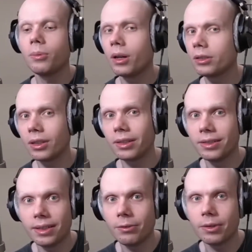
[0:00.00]
watch like
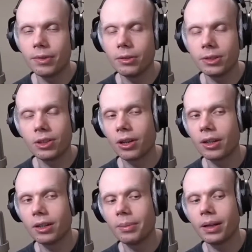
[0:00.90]
Z reviews
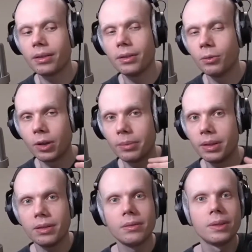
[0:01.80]
talking about the
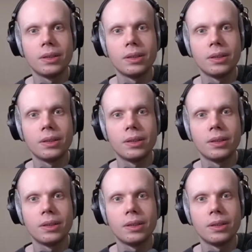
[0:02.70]
Neumann,